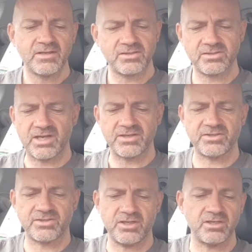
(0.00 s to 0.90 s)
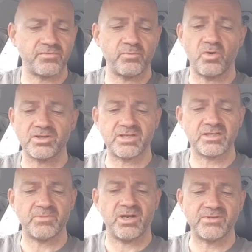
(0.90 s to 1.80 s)
It's the Saints and Sinners from
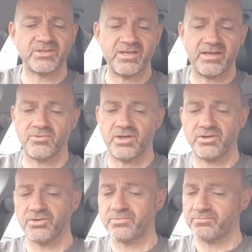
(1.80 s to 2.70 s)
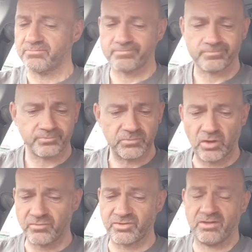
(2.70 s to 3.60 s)
Whitesnake's, my number 10. Really good.
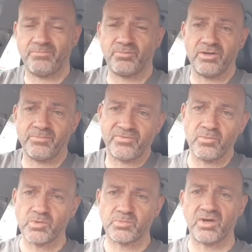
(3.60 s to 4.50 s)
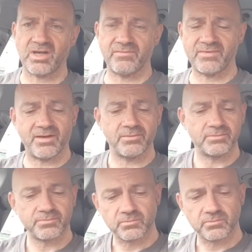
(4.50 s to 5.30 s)
Obviously, brilliant performance by Coverdale.